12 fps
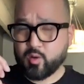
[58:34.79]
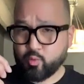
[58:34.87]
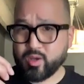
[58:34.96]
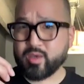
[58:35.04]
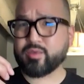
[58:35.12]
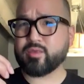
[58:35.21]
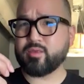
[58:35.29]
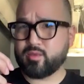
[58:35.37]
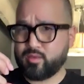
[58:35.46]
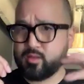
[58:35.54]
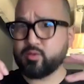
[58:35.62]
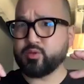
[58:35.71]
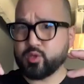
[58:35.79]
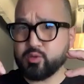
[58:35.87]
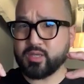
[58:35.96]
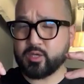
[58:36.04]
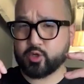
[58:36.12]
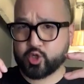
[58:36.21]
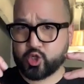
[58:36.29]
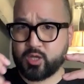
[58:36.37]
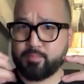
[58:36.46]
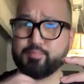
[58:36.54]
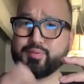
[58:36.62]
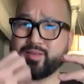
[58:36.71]
with new
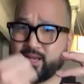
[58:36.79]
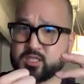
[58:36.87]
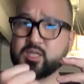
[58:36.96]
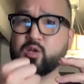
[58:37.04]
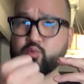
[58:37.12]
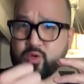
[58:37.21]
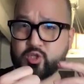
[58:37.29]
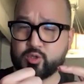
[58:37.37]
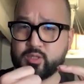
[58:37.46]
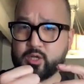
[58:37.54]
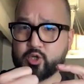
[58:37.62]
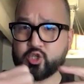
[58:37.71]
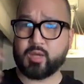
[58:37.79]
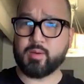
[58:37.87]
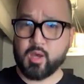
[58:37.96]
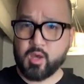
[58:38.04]
leadership plus the original leadership,